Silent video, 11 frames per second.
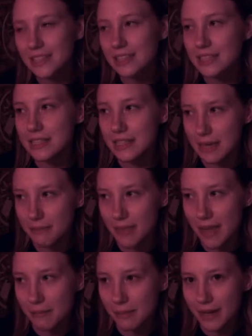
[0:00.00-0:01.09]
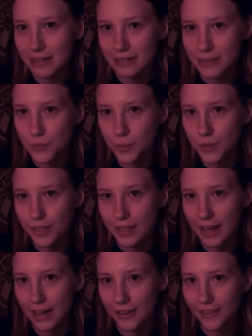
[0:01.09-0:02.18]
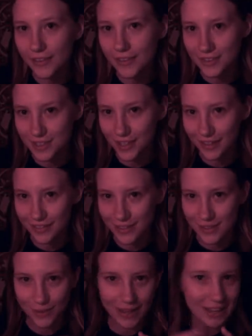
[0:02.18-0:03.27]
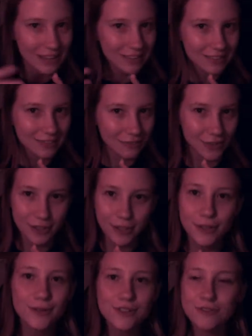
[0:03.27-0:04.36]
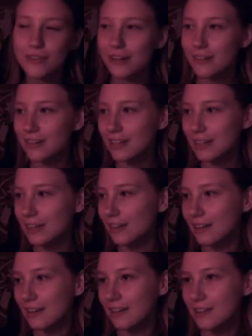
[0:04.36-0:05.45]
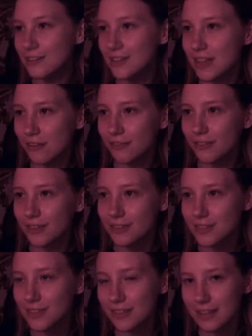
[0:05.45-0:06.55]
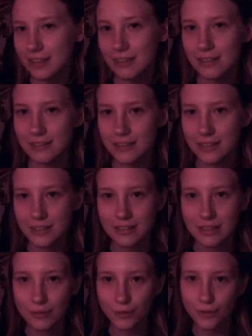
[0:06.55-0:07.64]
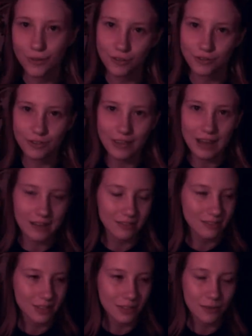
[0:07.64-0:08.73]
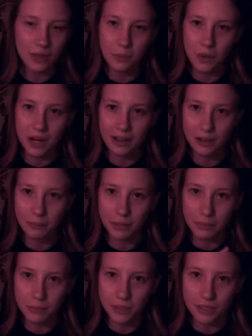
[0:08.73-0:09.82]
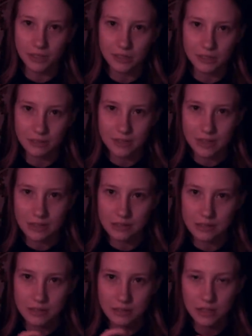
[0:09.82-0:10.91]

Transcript: Just keep that in mind, work, health, and service, okay? Virgo is very selfless, and they rule over that. You know, they want to help people in their sense.